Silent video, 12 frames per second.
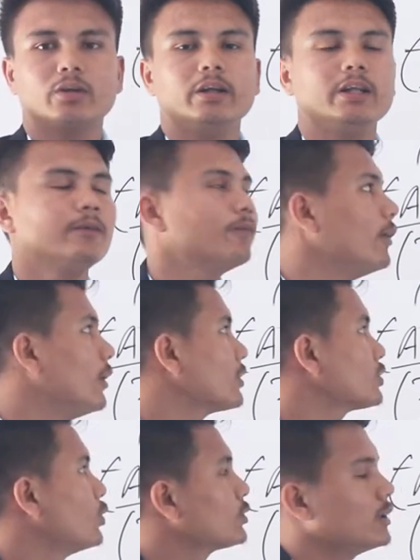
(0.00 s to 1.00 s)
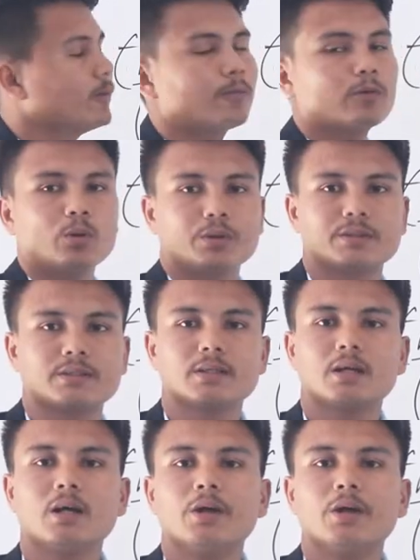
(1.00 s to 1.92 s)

only for source of clothes